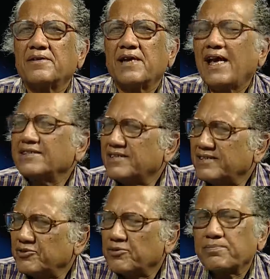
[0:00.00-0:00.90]
as an
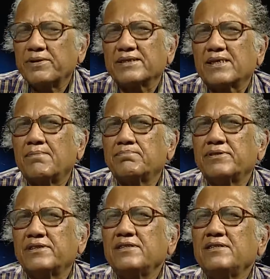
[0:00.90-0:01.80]
European
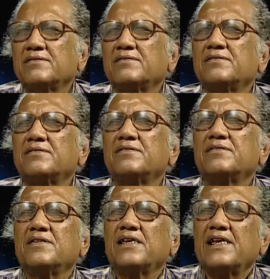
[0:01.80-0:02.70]
company,
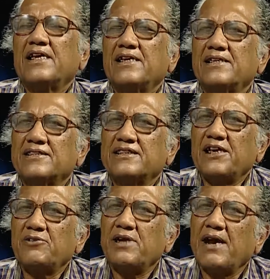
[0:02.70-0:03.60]
they
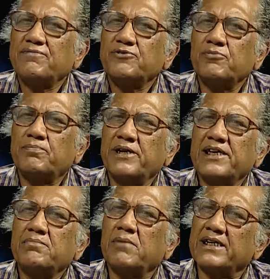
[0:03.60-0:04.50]
would have to
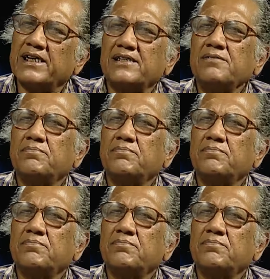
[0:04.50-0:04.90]
bring money,